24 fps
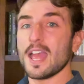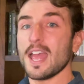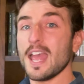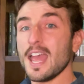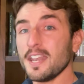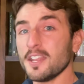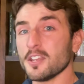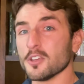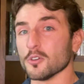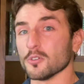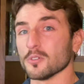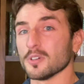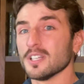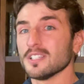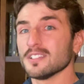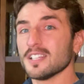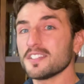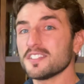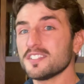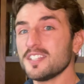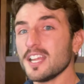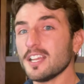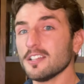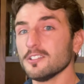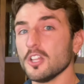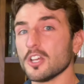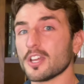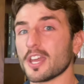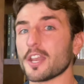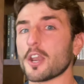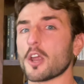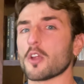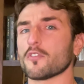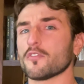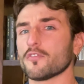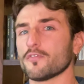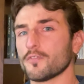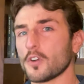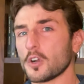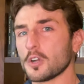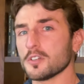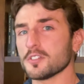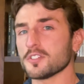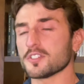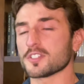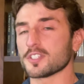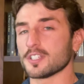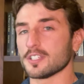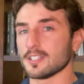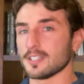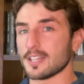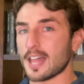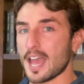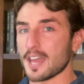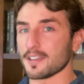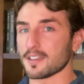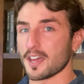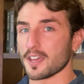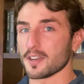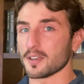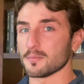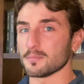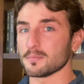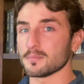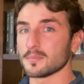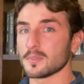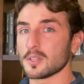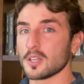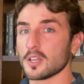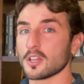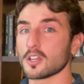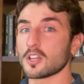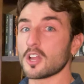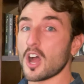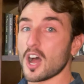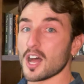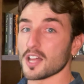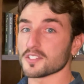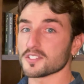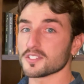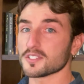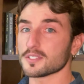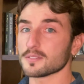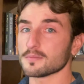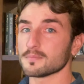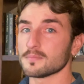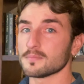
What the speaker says: Anywho, let's take a look at our first line item, cost.